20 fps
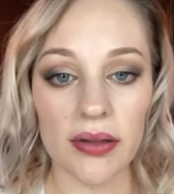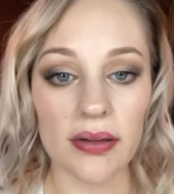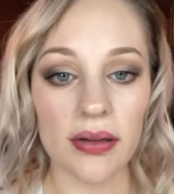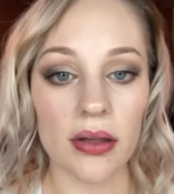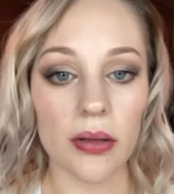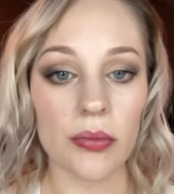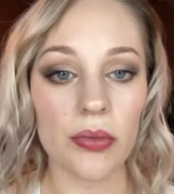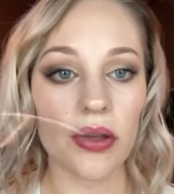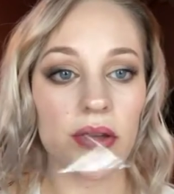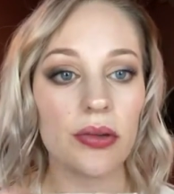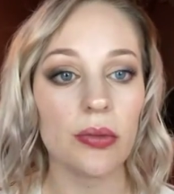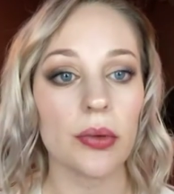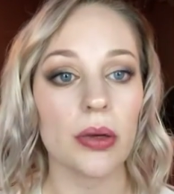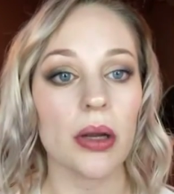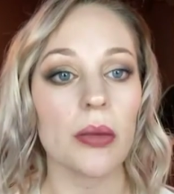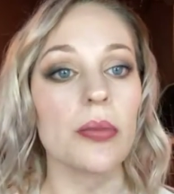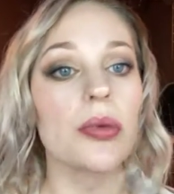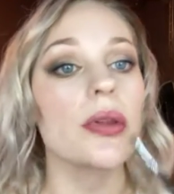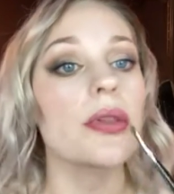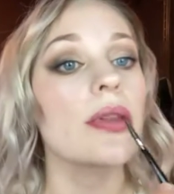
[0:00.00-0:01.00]
seamless
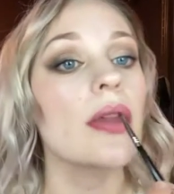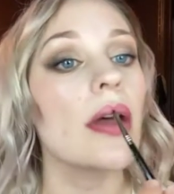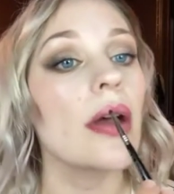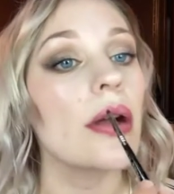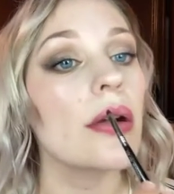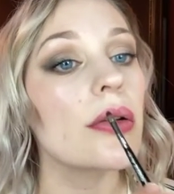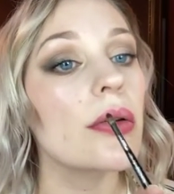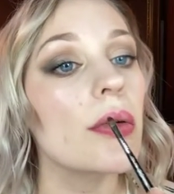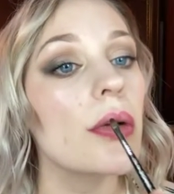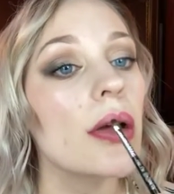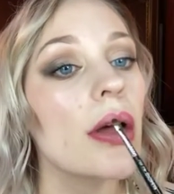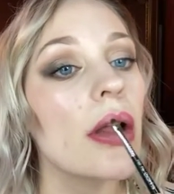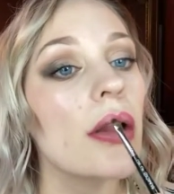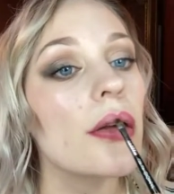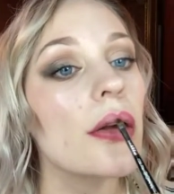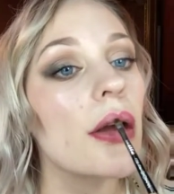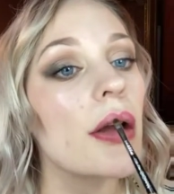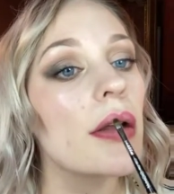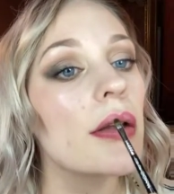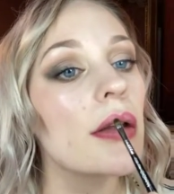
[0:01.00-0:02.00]
when I put the actual
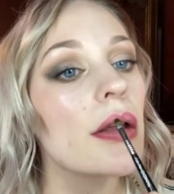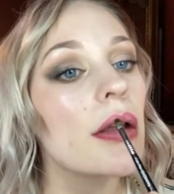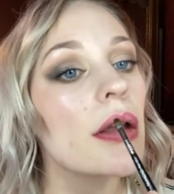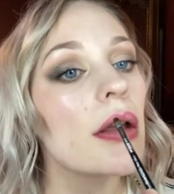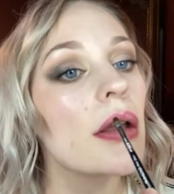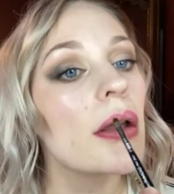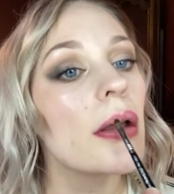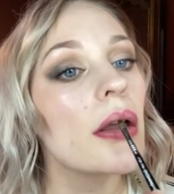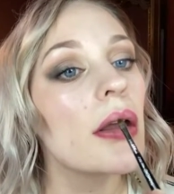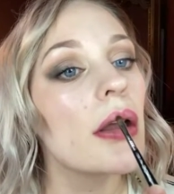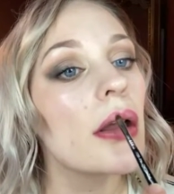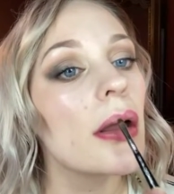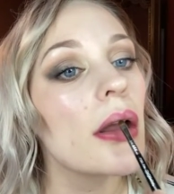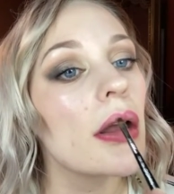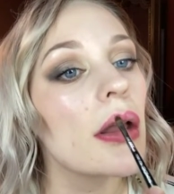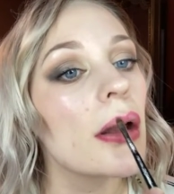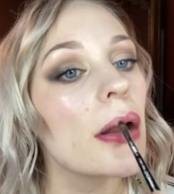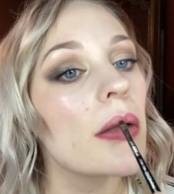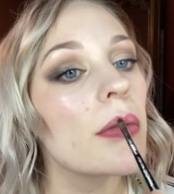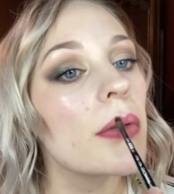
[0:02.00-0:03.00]
color on.
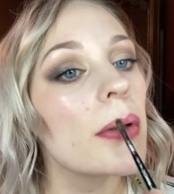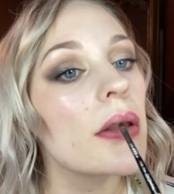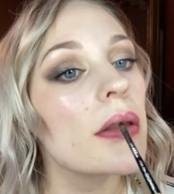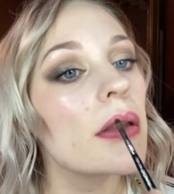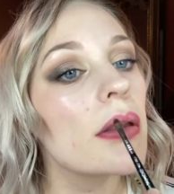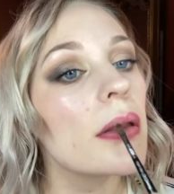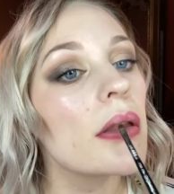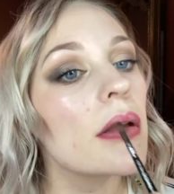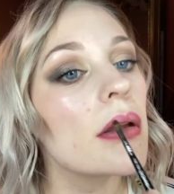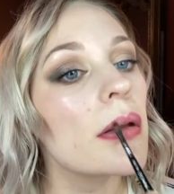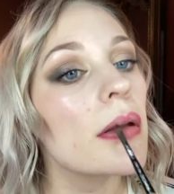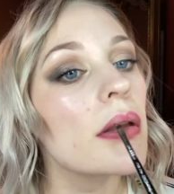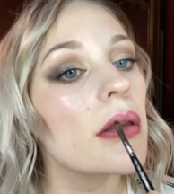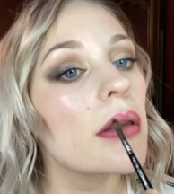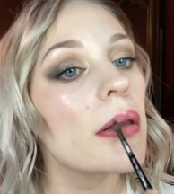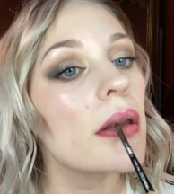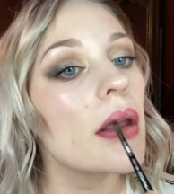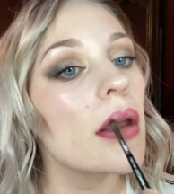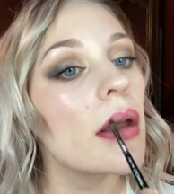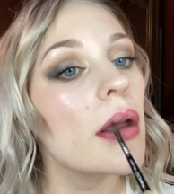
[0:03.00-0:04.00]
And I basically
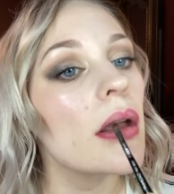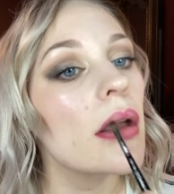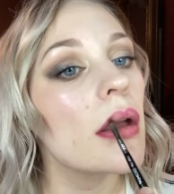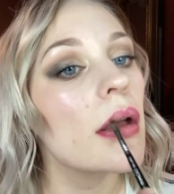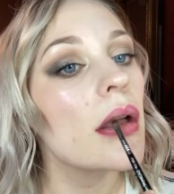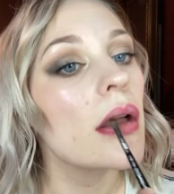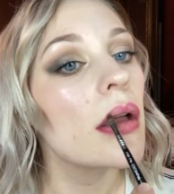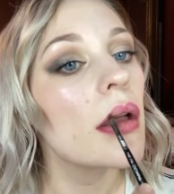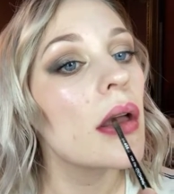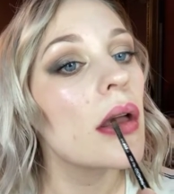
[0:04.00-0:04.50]
just take